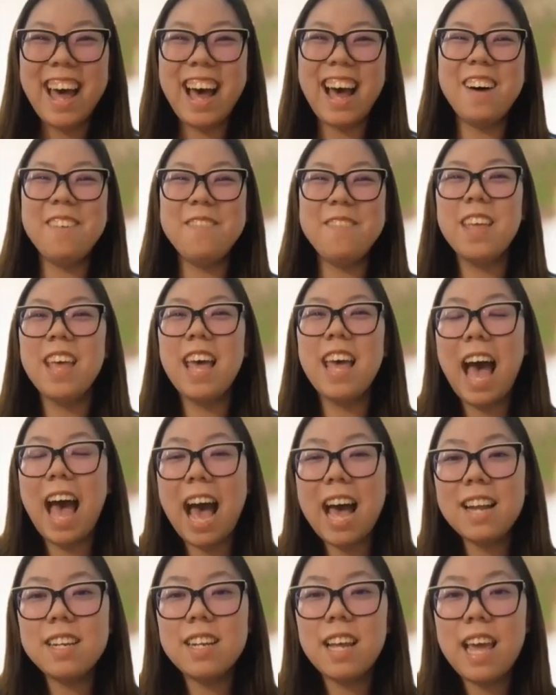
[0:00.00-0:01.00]
And
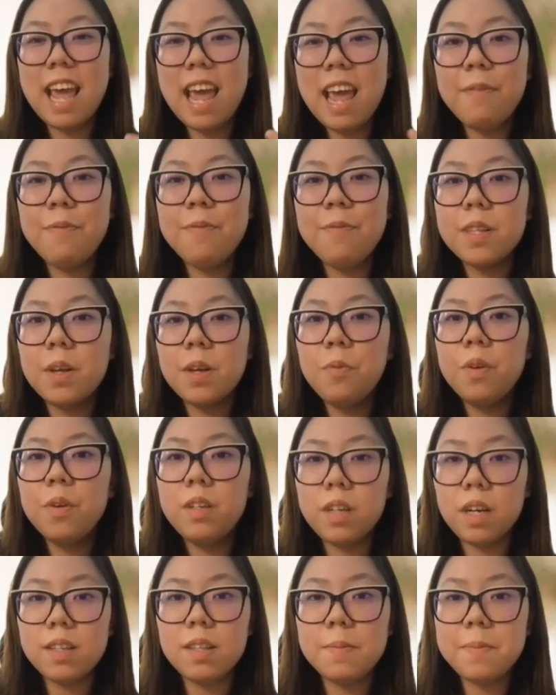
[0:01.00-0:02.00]
if someone
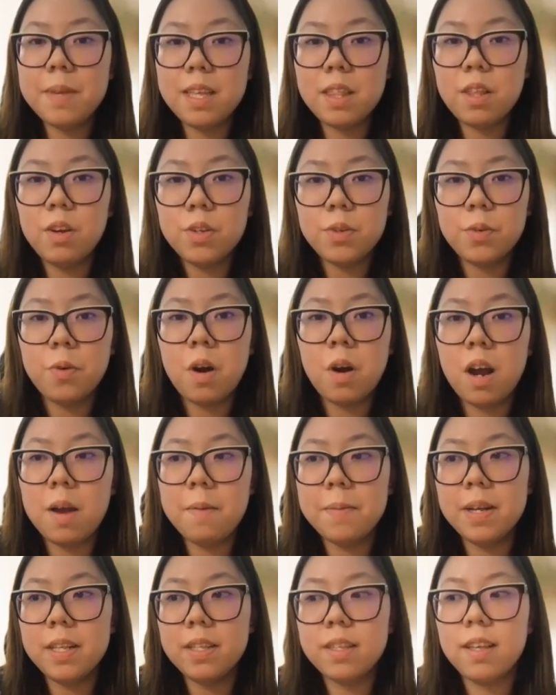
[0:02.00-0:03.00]
doesn't meet those
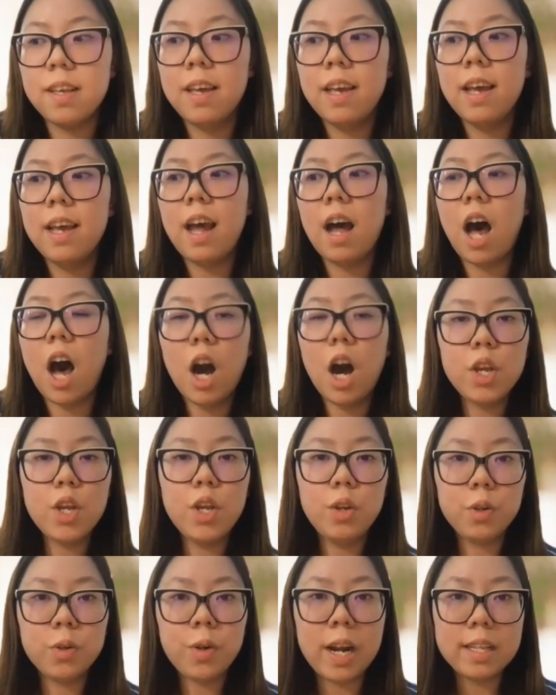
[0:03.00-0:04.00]
requirements, are
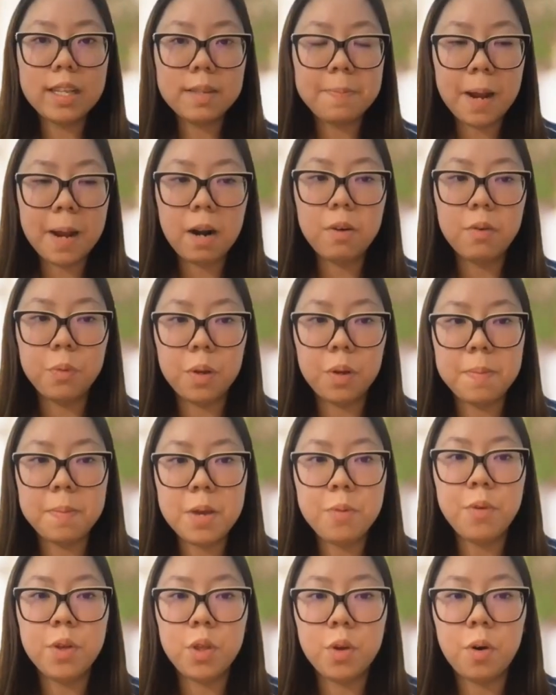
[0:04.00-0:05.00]
you transparent with
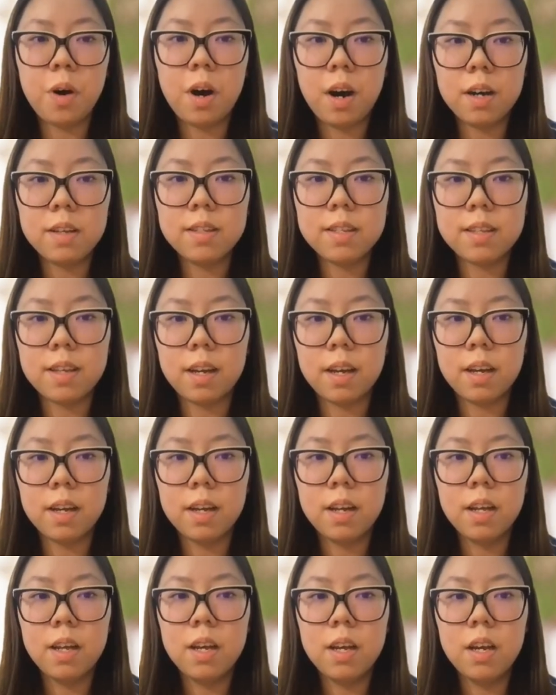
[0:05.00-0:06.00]
me with your answer?
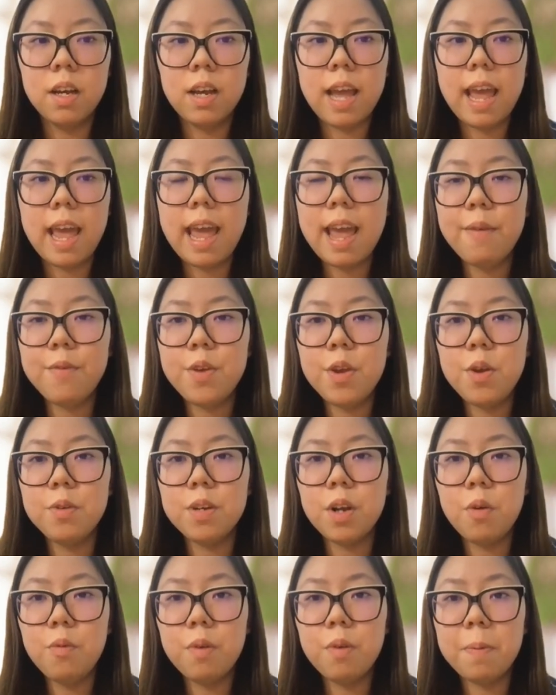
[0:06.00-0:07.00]
If you
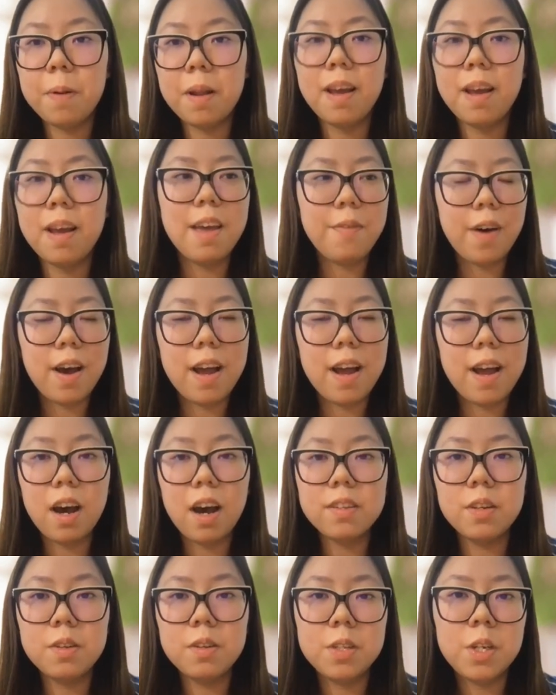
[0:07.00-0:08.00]
don't reply, if I
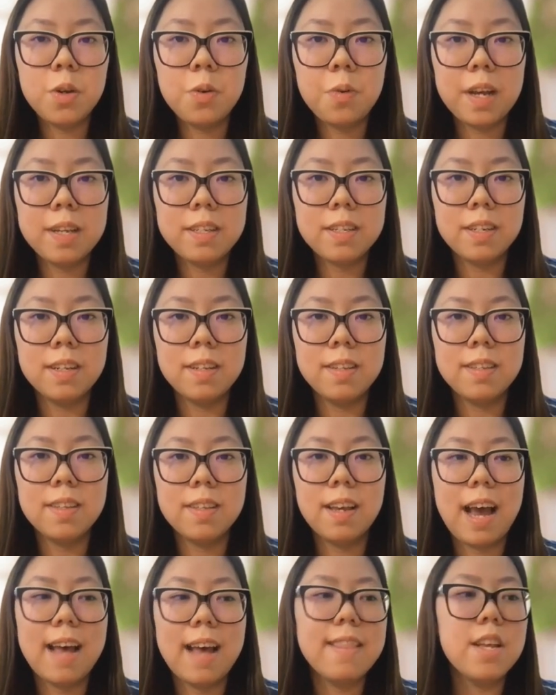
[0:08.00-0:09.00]
ask those 2 questions
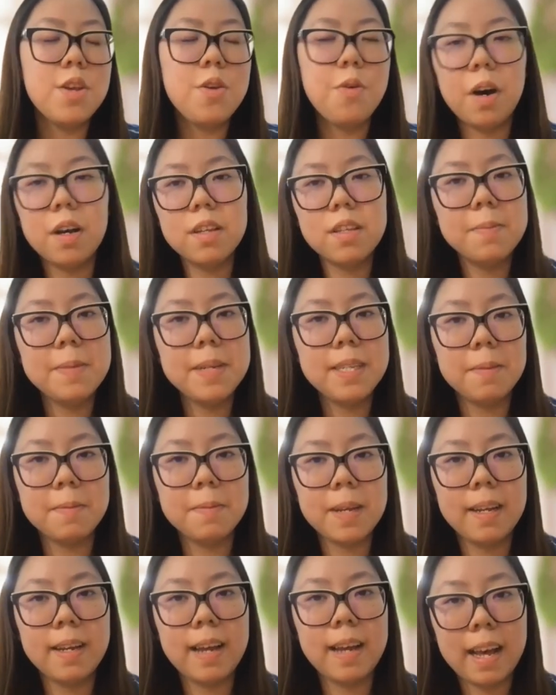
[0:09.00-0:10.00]
and then you answer me
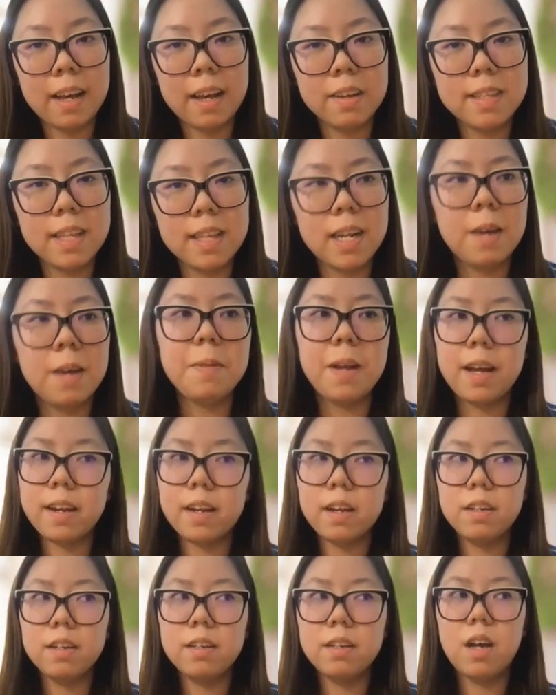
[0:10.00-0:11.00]
something else, then I'm like,
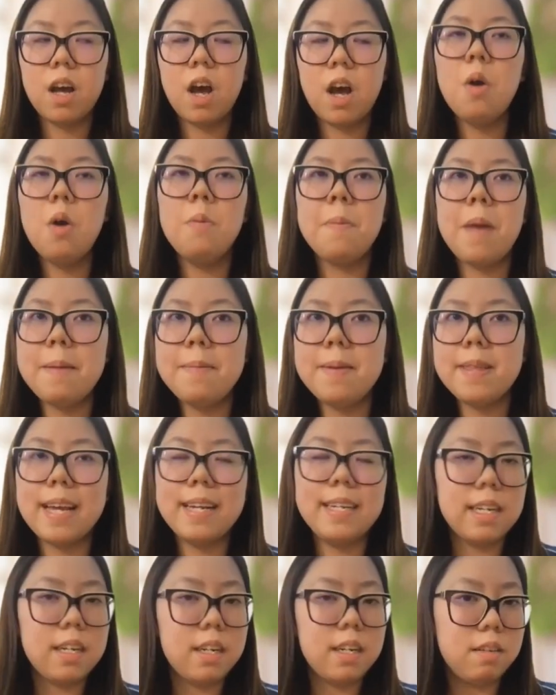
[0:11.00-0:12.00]
oh, maybe they
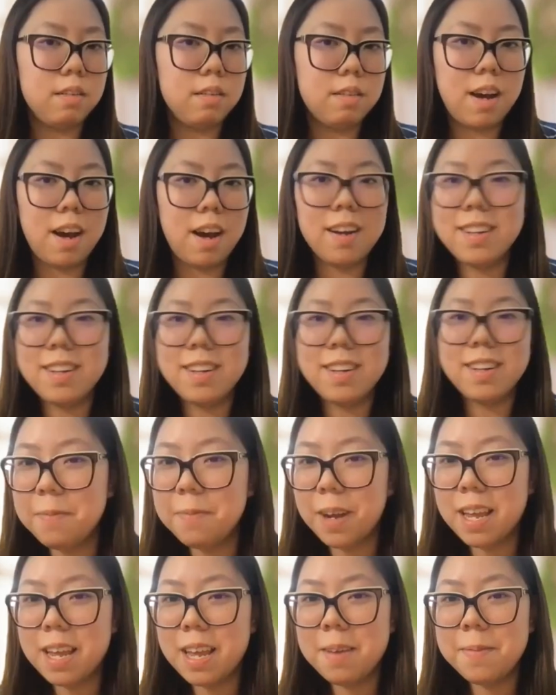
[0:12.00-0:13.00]
didn't
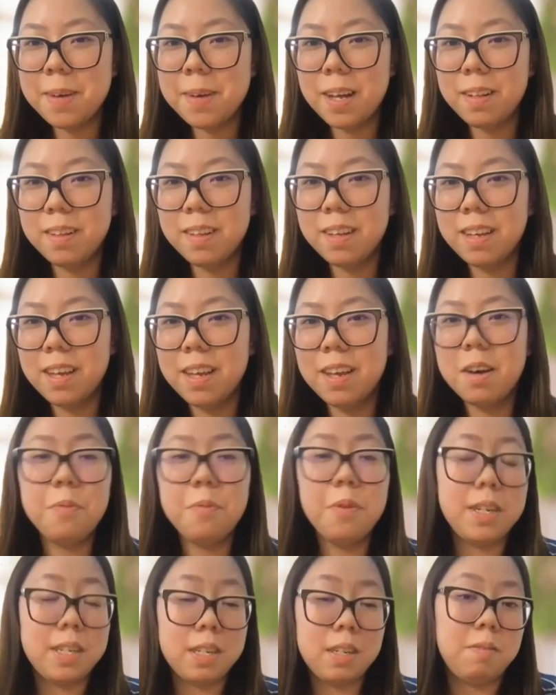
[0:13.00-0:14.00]
understand my email,
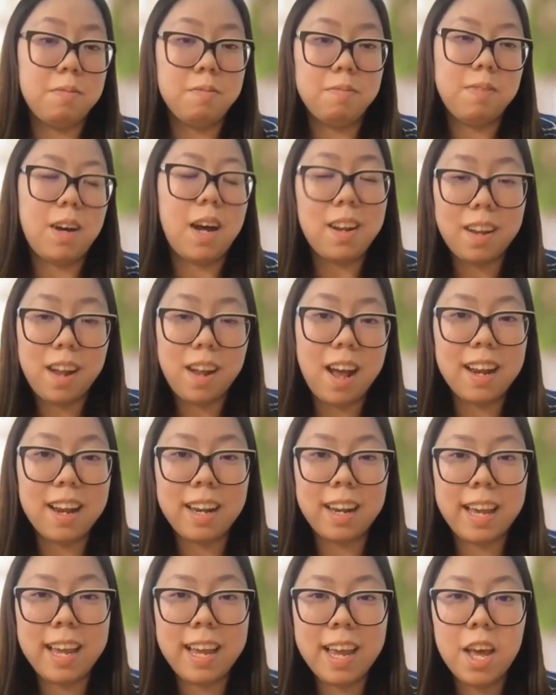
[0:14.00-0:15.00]
which is
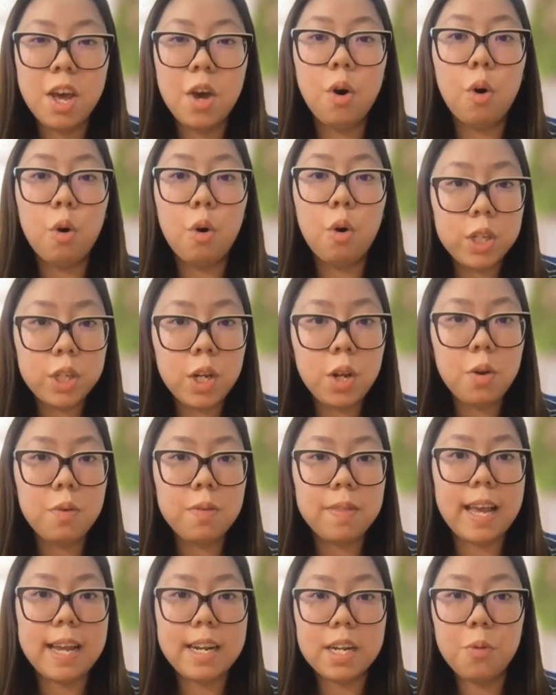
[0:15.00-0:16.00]
unlikely, or
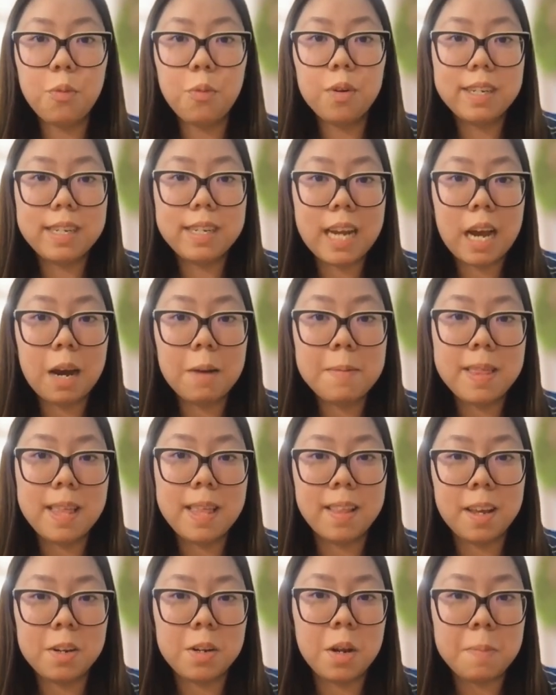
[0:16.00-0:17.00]
2, they don't want to tell me
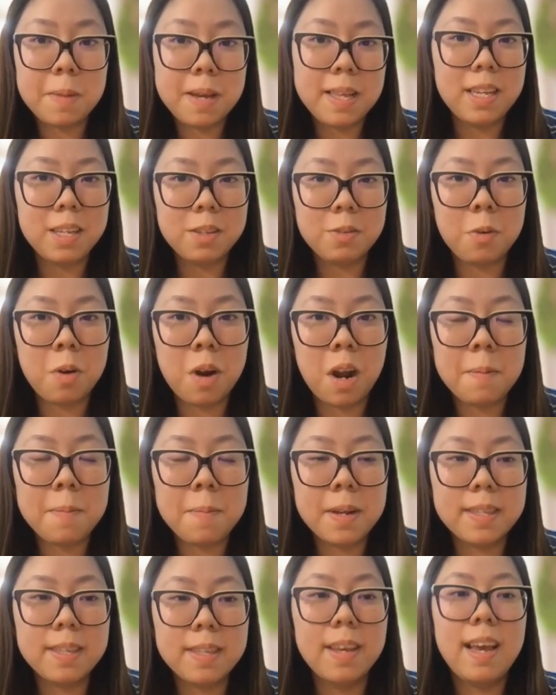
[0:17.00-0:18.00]
that they don't meet these
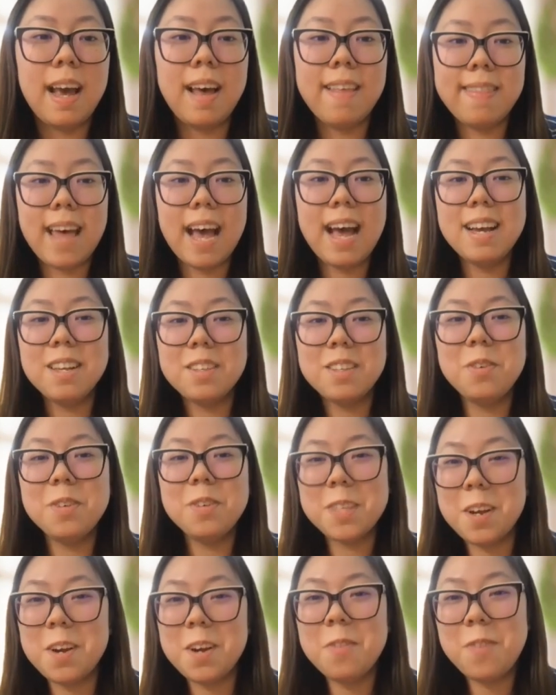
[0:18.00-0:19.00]
requirements. And that is
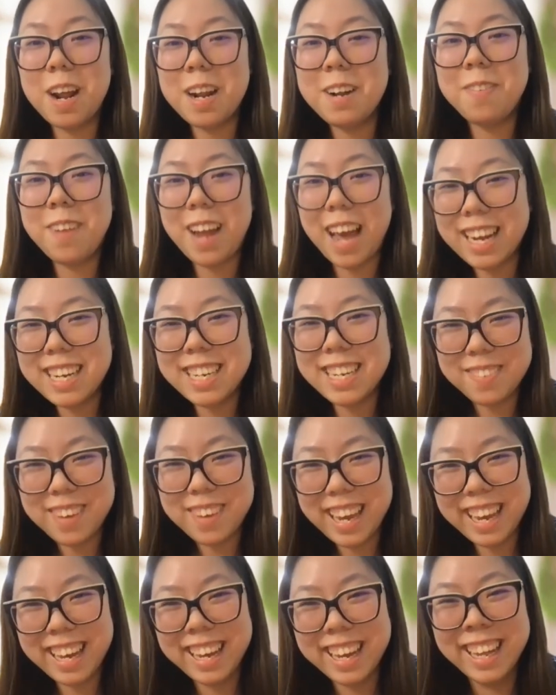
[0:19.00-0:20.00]
also a red flag to
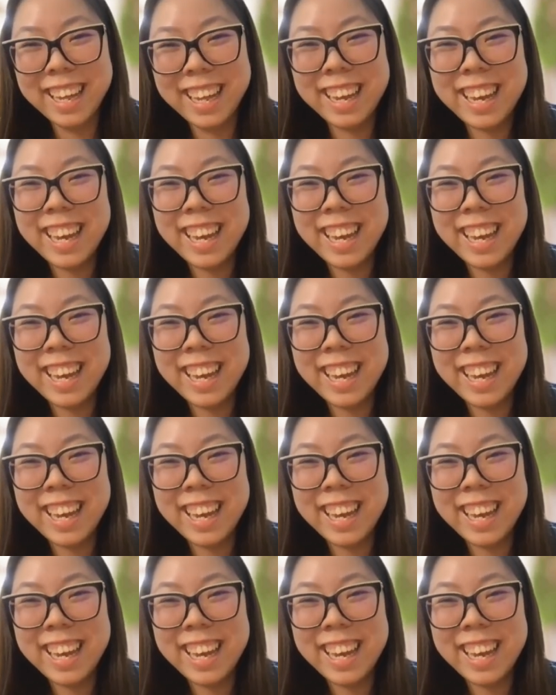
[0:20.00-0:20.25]
me.